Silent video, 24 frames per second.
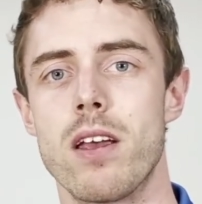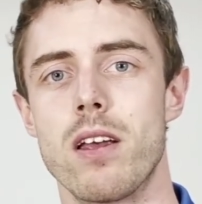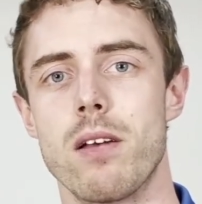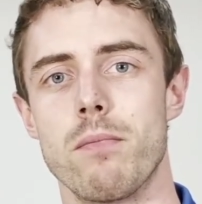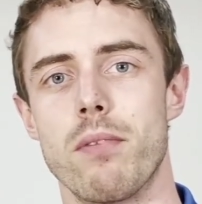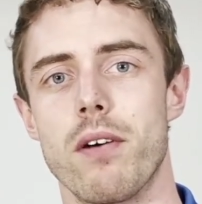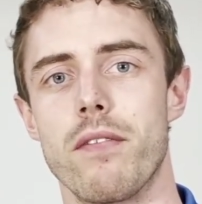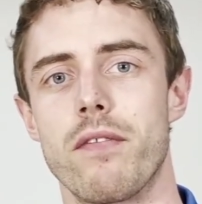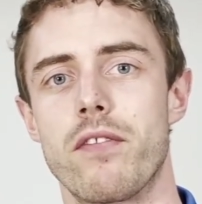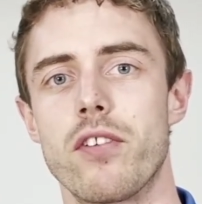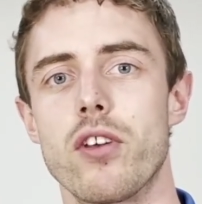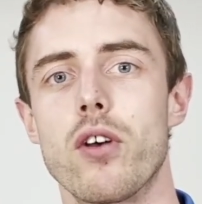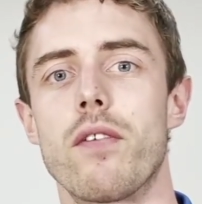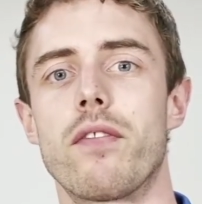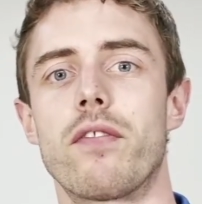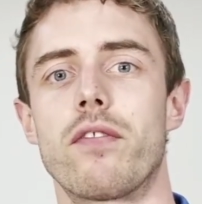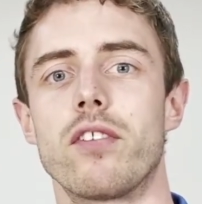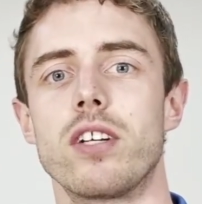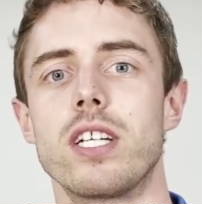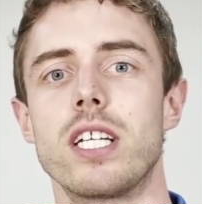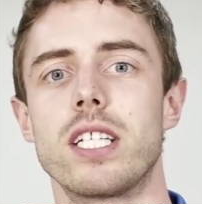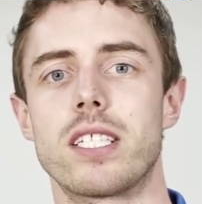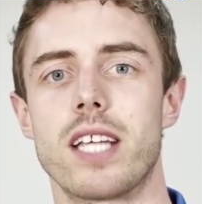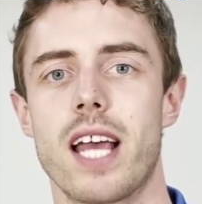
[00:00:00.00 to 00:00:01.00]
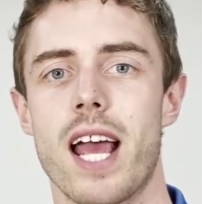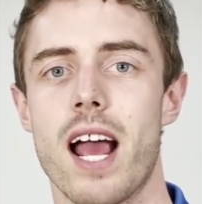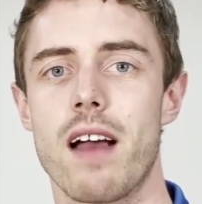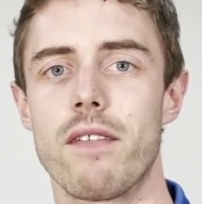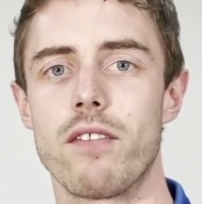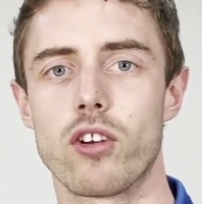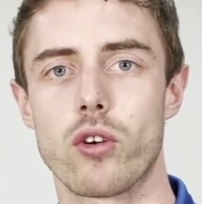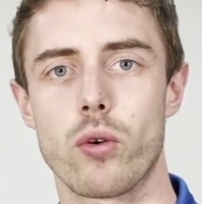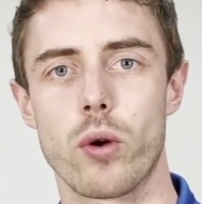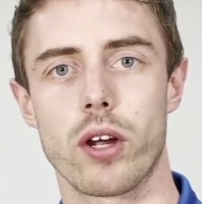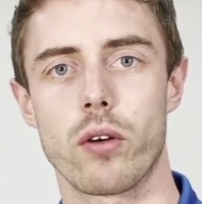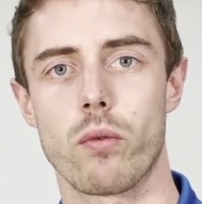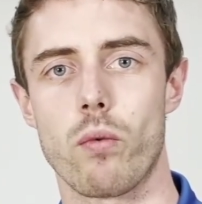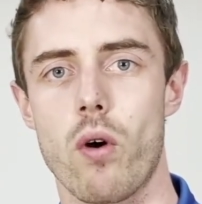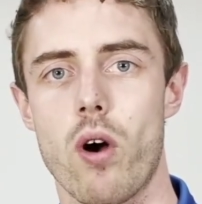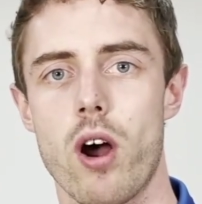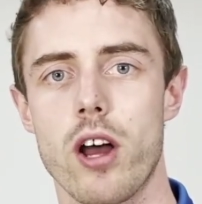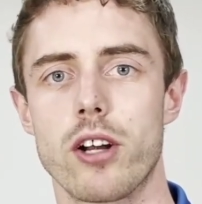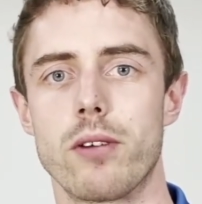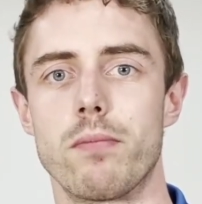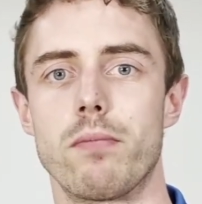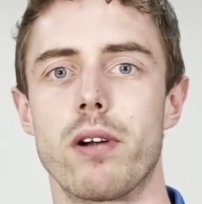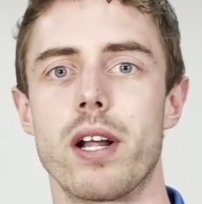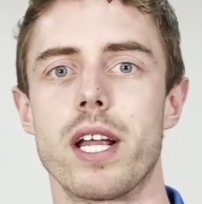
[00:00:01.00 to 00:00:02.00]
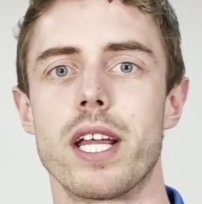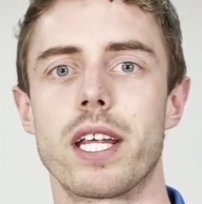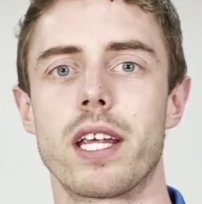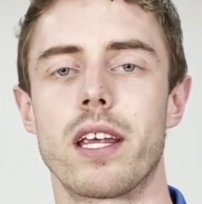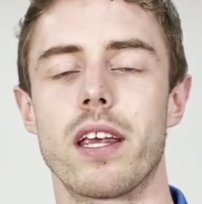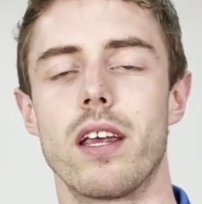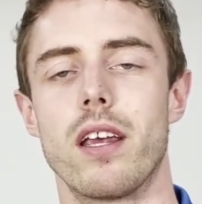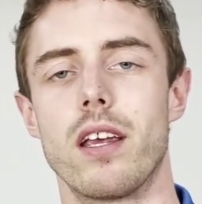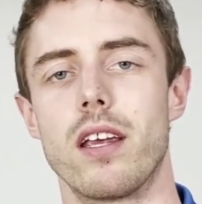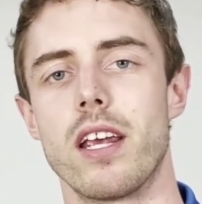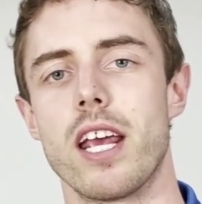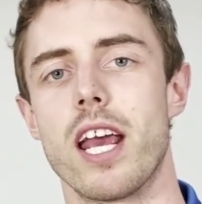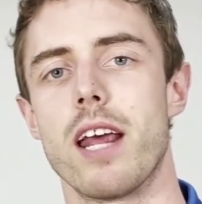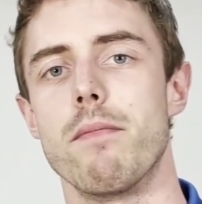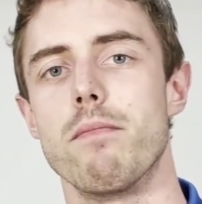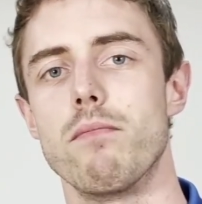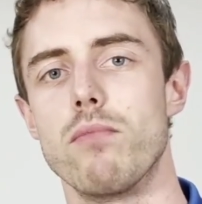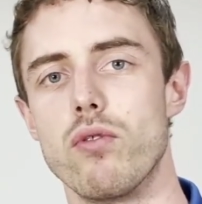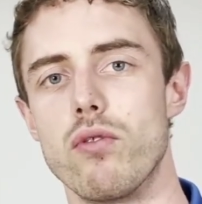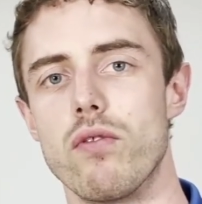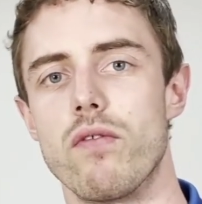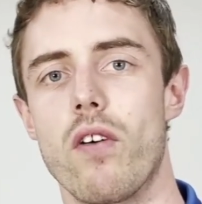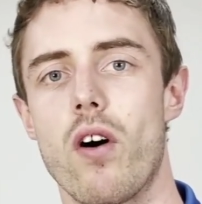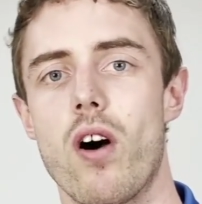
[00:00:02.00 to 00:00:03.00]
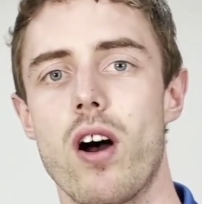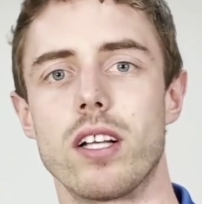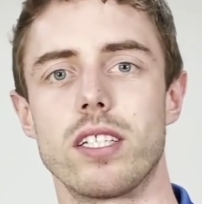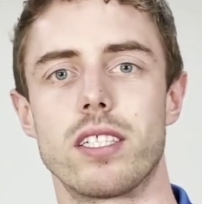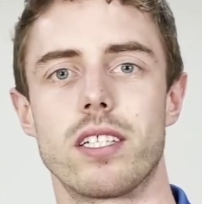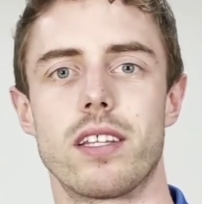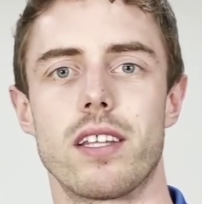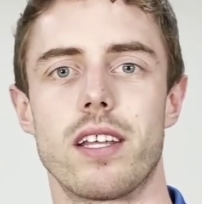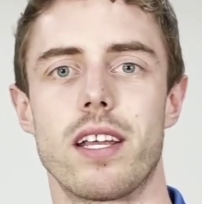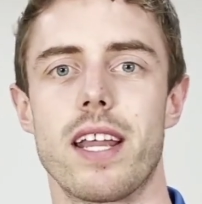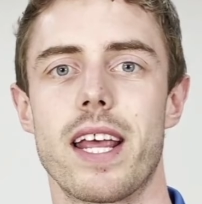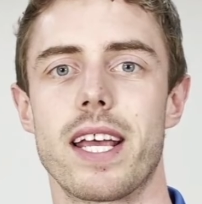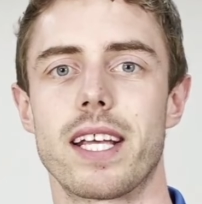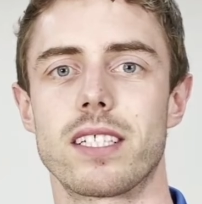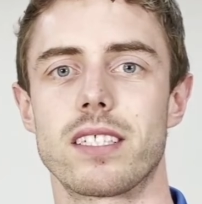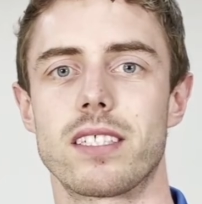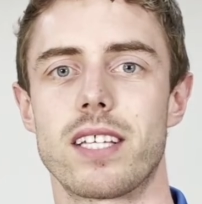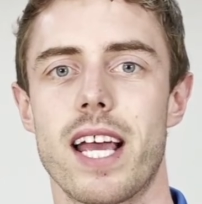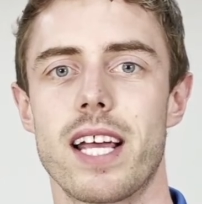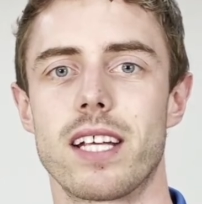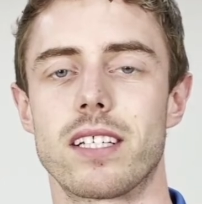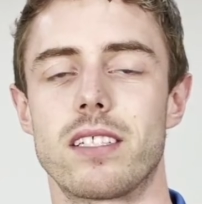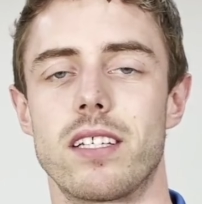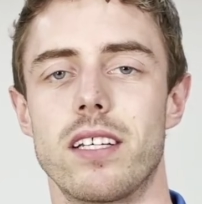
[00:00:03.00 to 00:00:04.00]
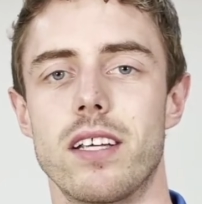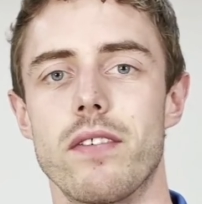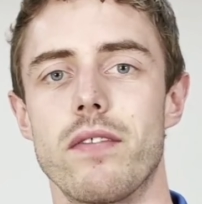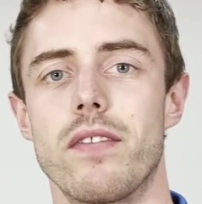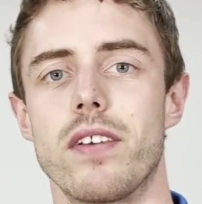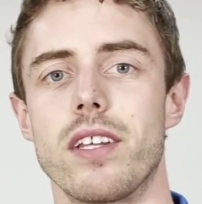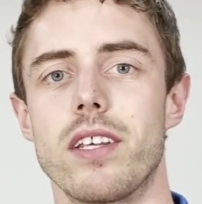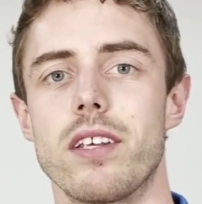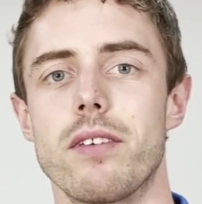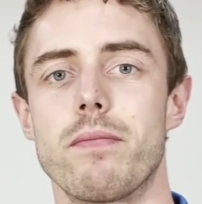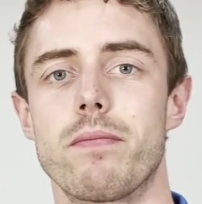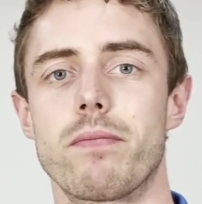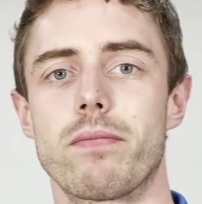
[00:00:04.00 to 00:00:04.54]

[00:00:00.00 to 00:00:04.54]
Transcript: but feel free to have a quick water break and move on to the next activity.